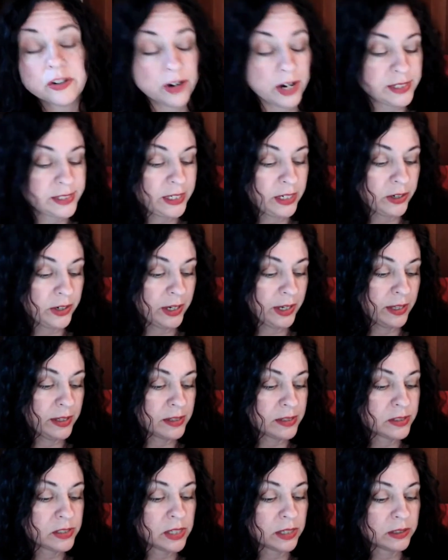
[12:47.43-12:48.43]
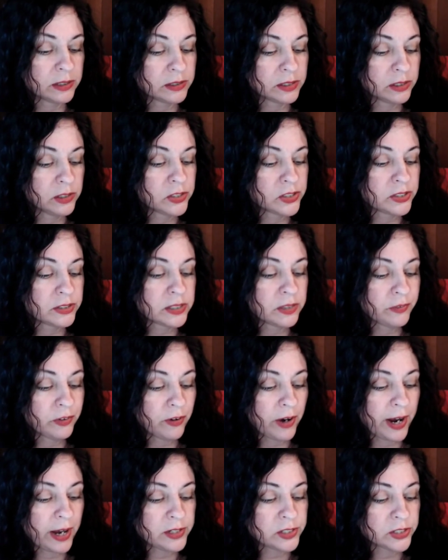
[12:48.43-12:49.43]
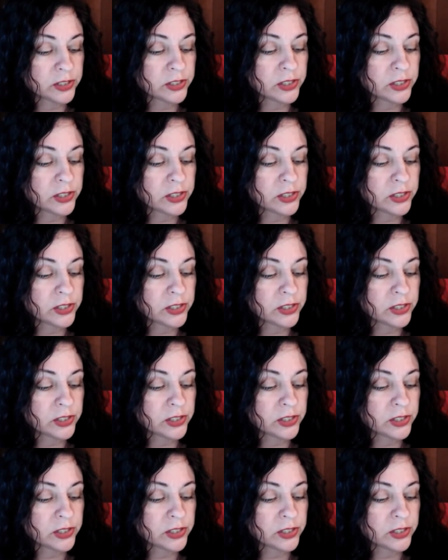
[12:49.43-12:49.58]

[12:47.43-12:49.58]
criteria is de- delusions of grandeur,